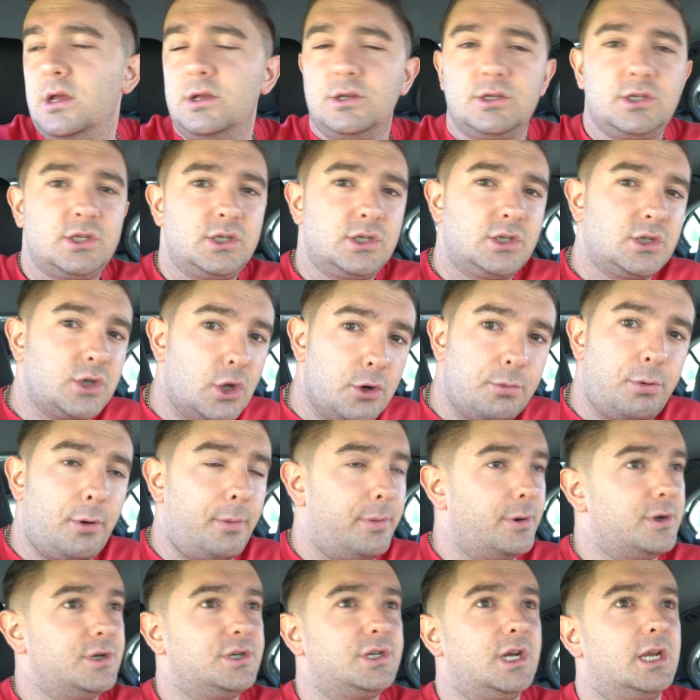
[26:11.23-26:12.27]
Super
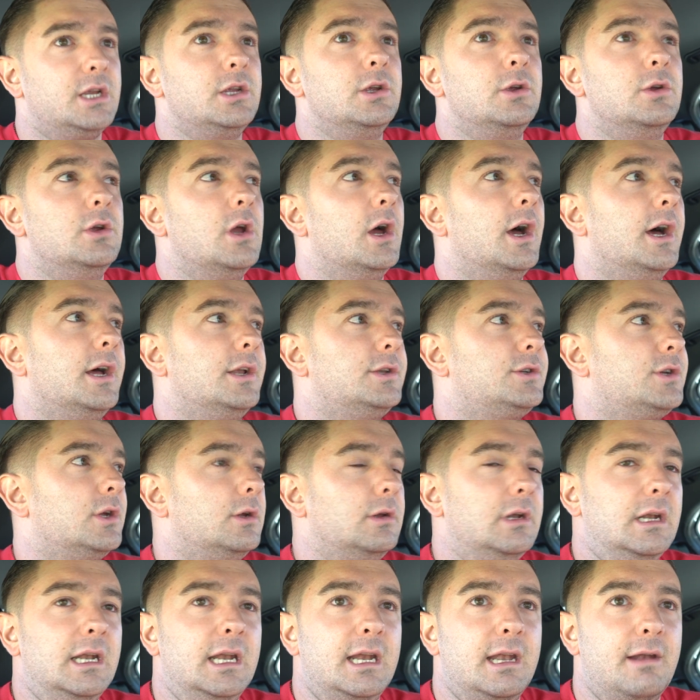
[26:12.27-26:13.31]
appreciate you uh,
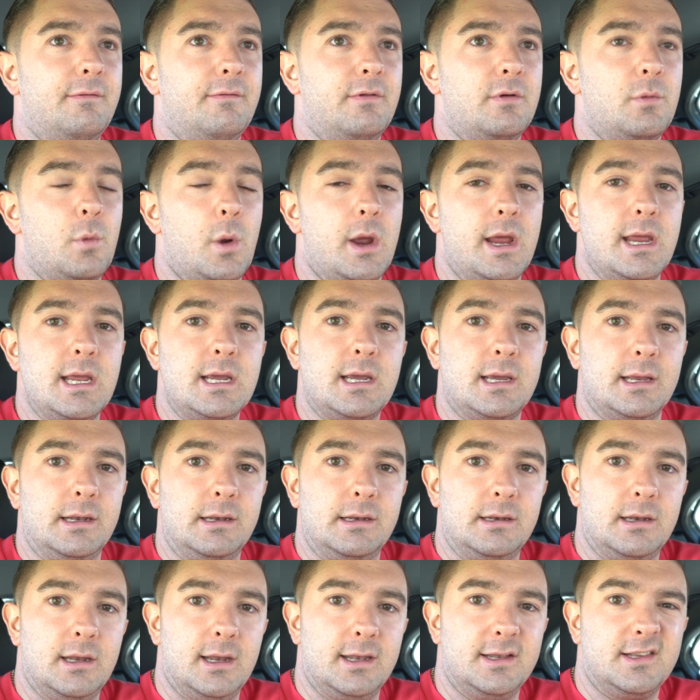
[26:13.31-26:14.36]
tuning in every week
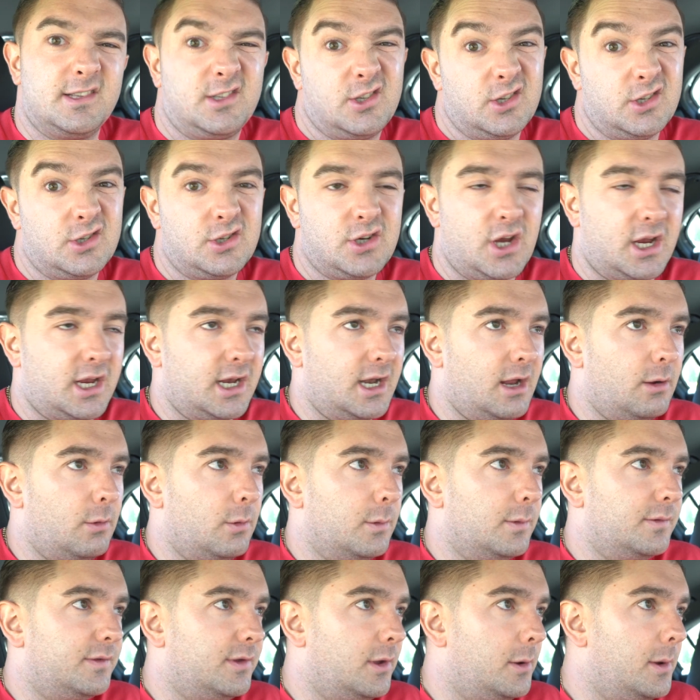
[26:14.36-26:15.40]
and, and just checking out
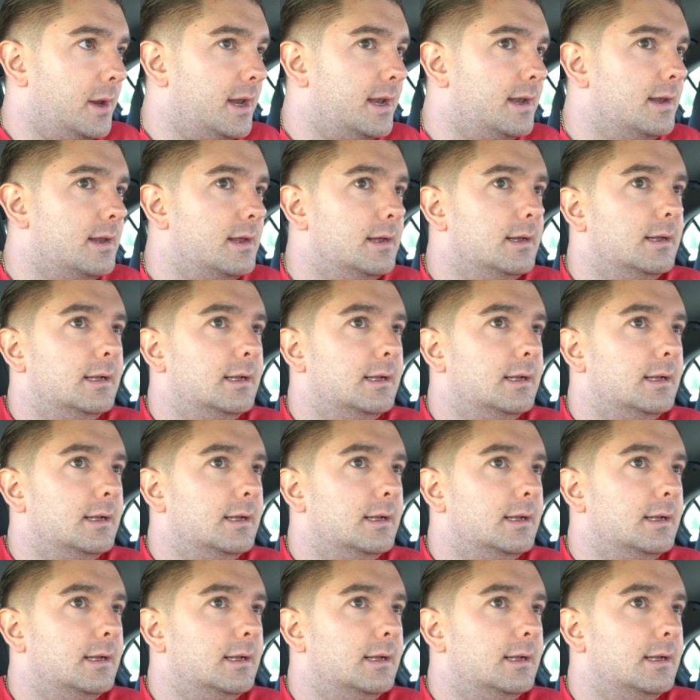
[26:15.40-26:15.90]
what we're doing.